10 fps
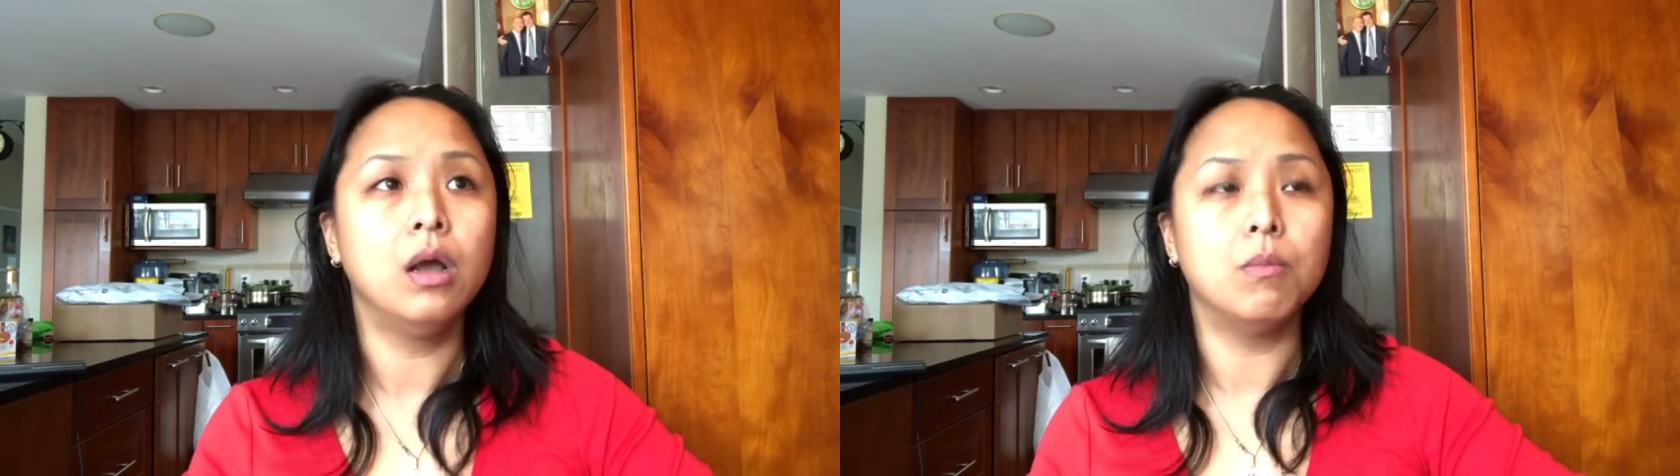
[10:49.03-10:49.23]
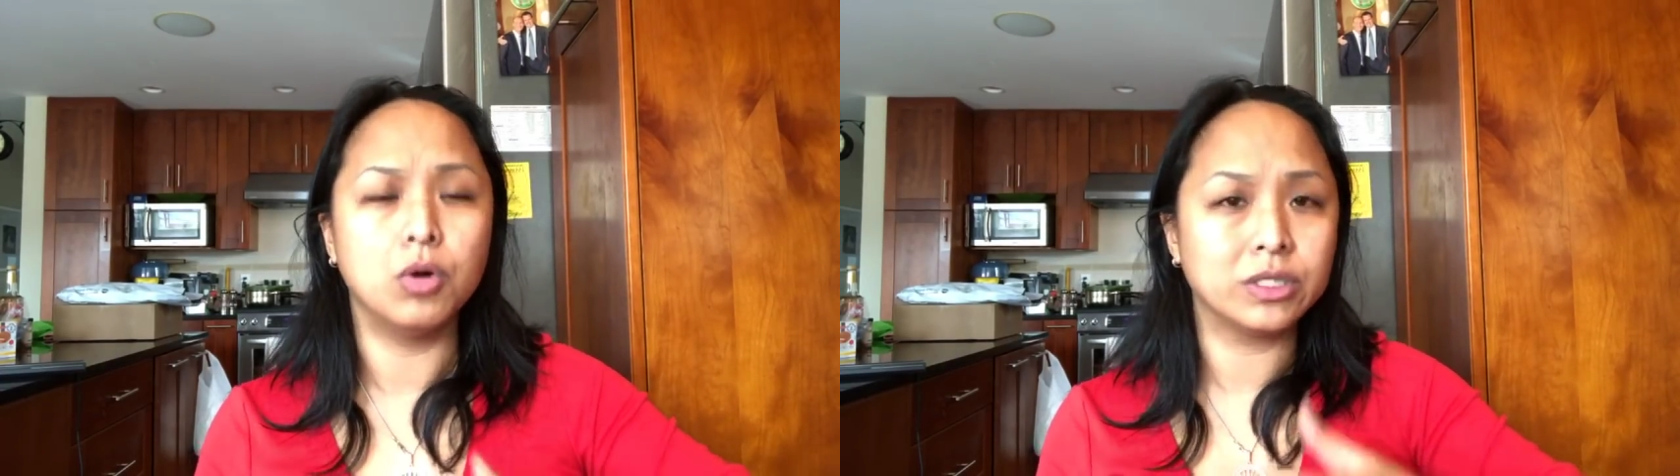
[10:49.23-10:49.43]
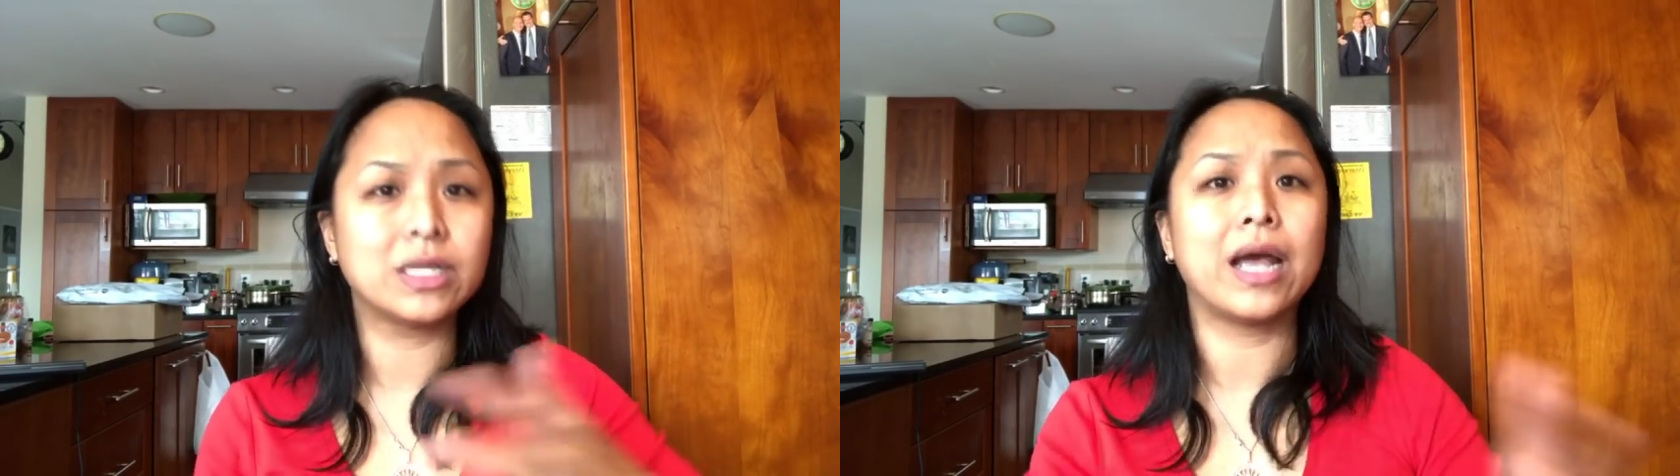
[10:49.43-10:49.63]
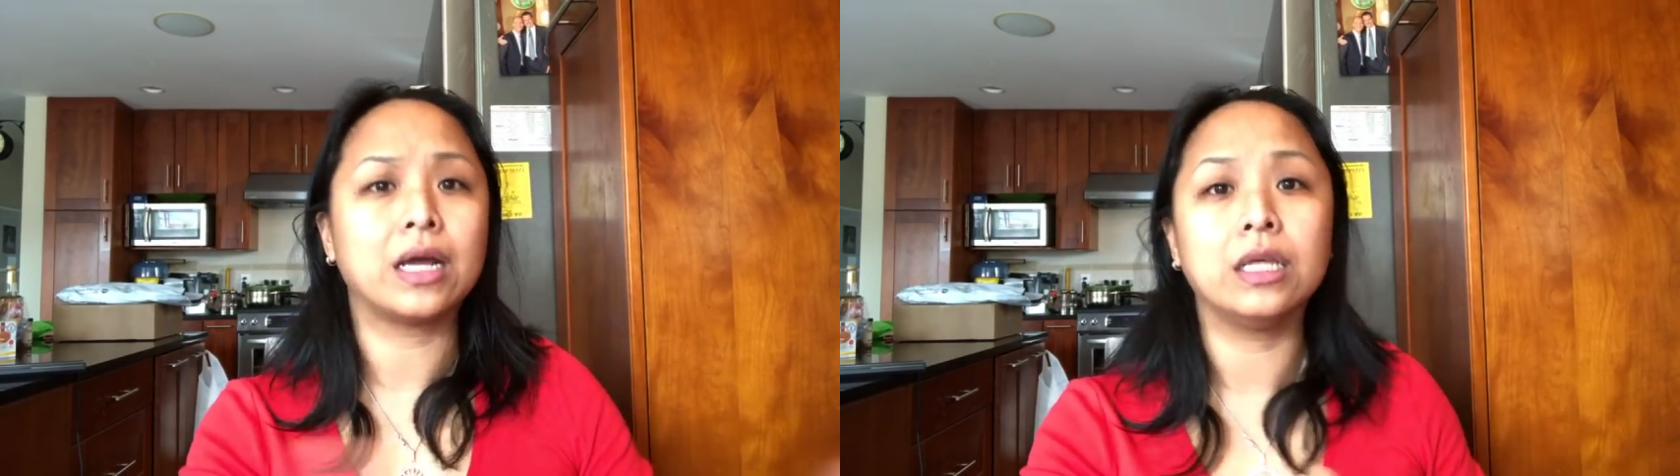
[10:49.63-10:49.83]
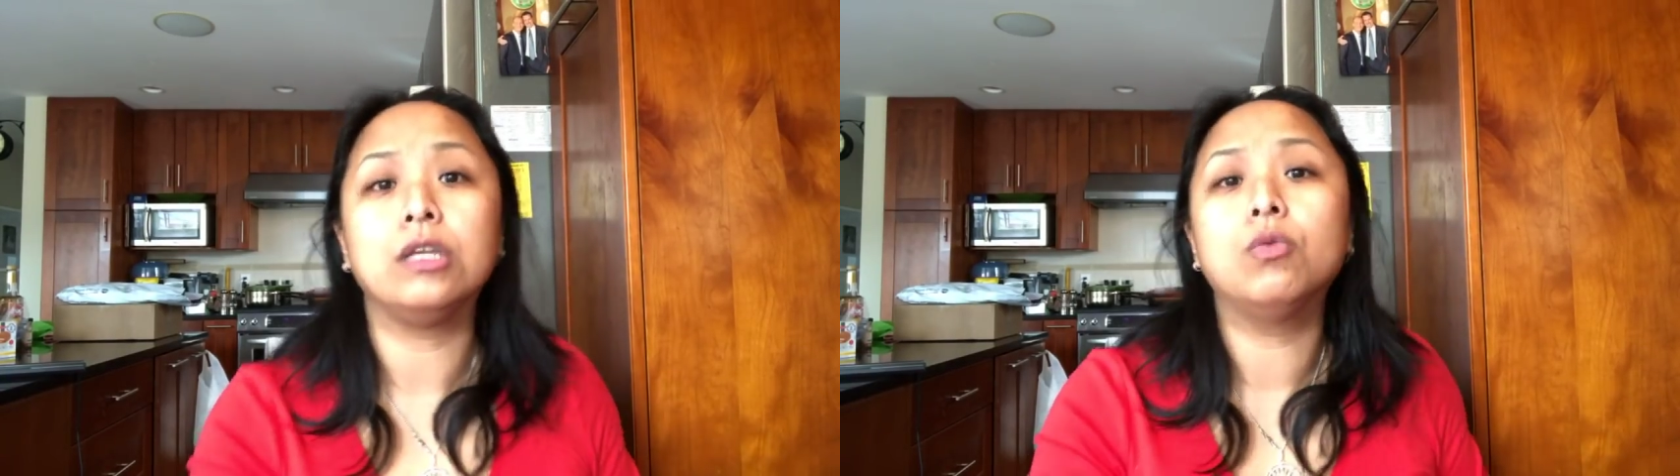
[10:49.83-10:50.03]
most
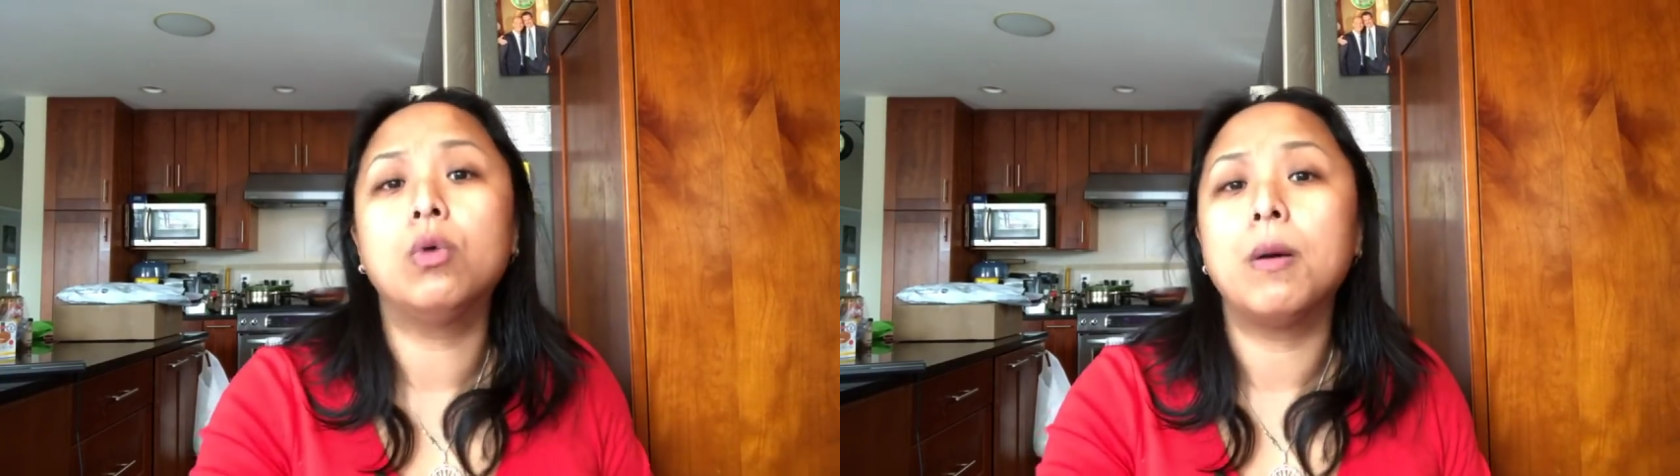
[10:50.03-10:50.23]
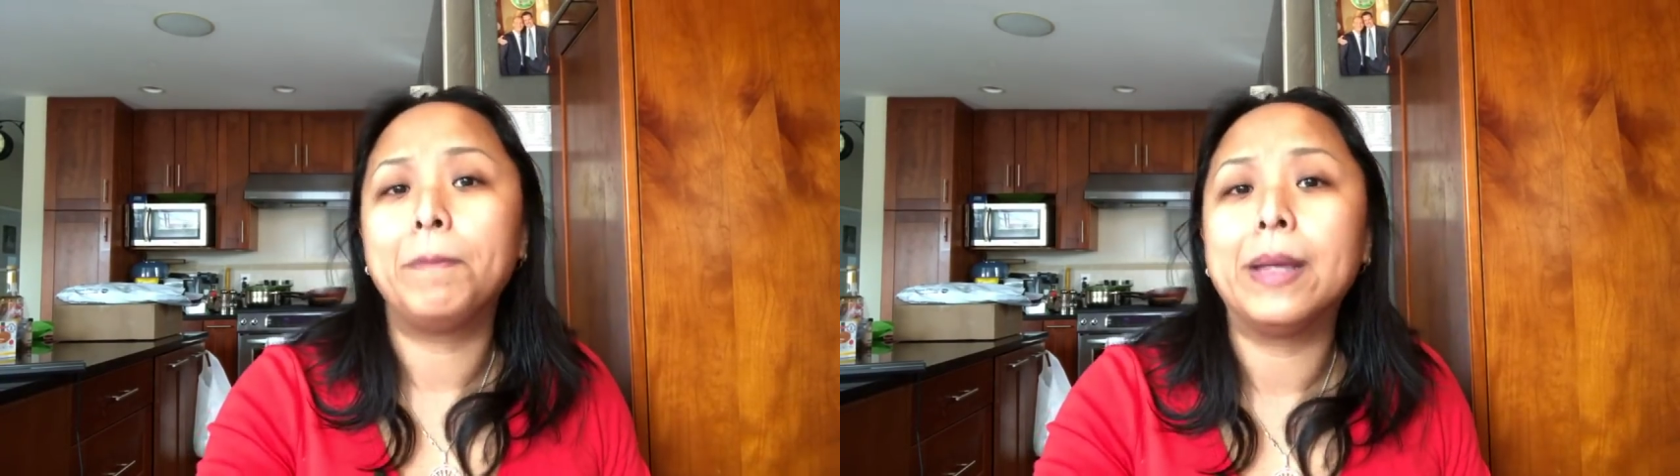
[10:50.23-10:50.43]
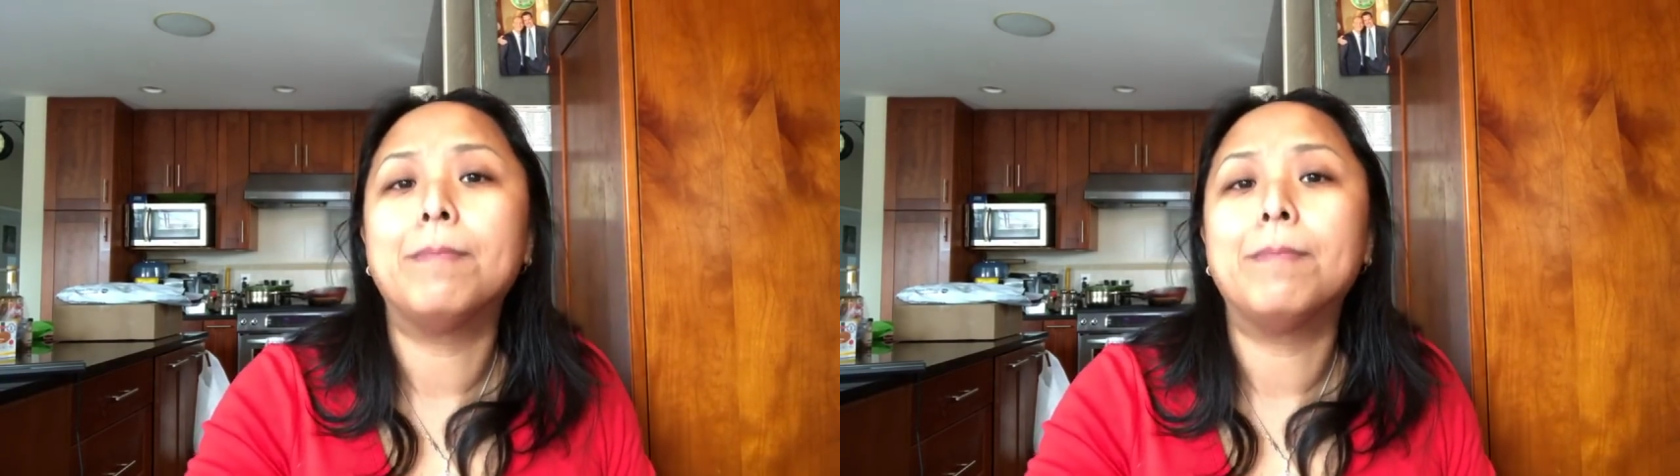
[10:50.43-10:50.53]
likely you will be